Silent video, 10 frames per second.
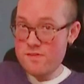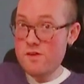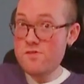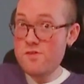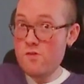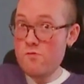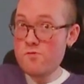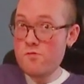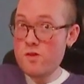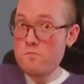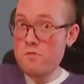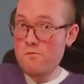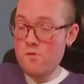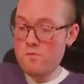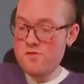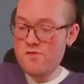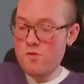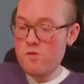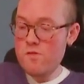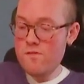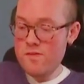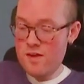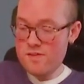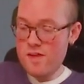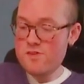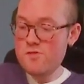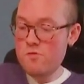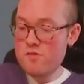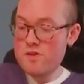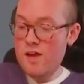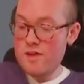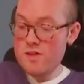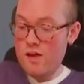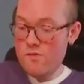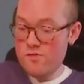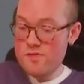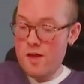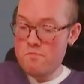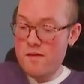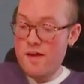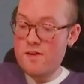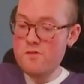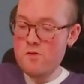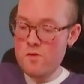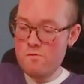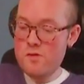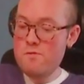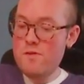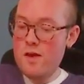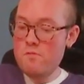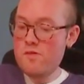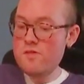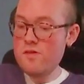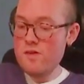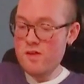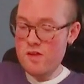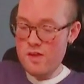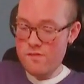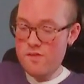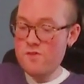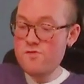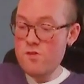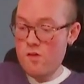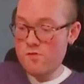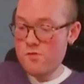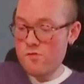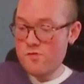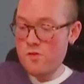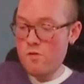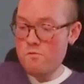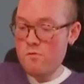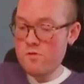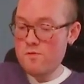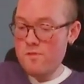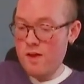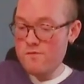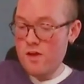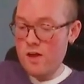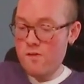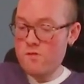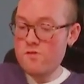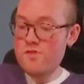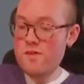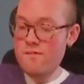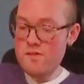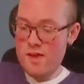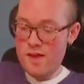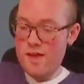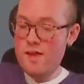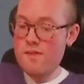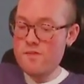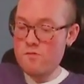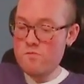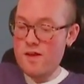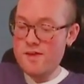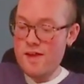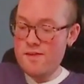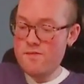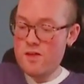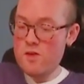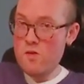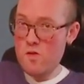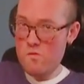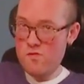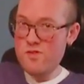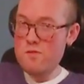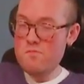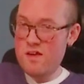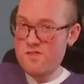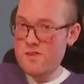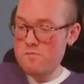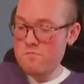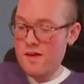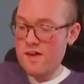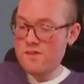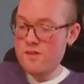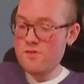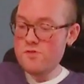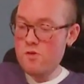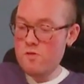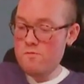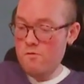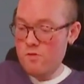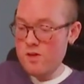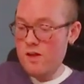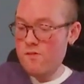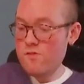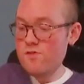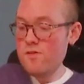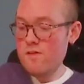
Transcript: The teal green performance shirt, that's $29. Not bad for the fabric. The joggers are $45. And the red Henley, which I might send back, is $34.